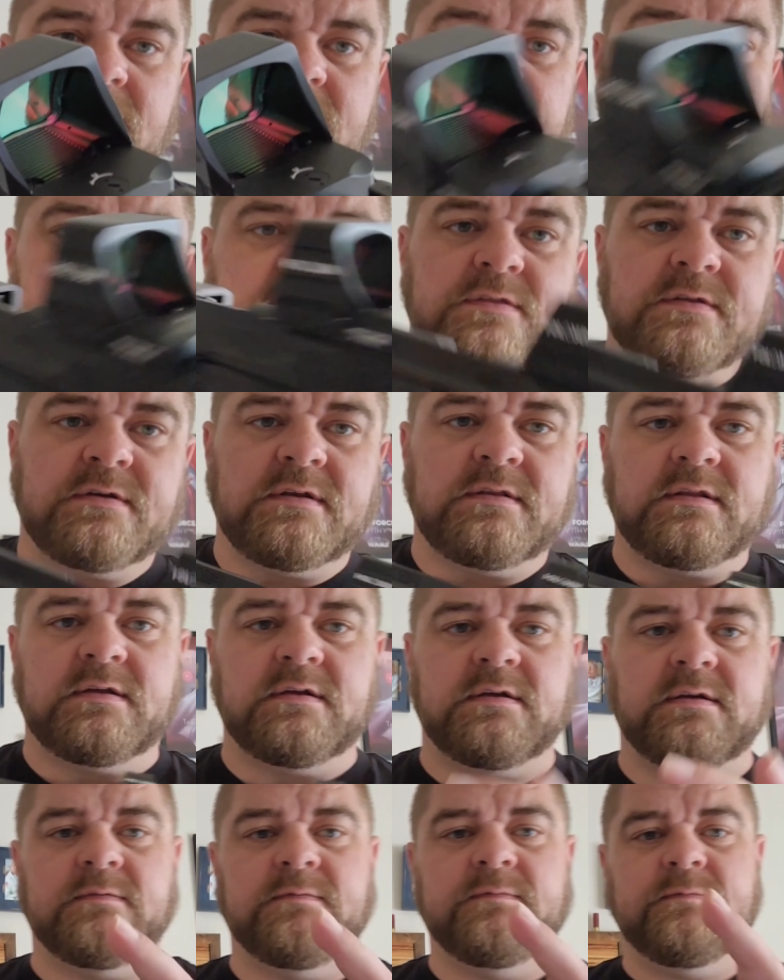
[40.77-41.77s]
There's nothing in
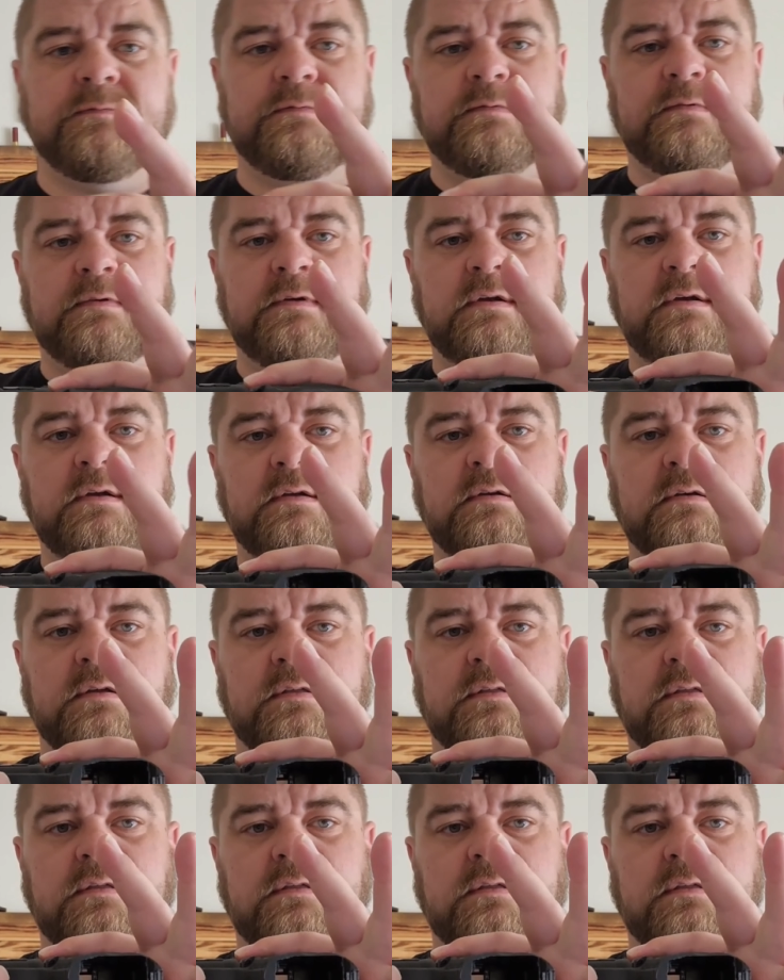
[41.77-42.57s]
there. Nothing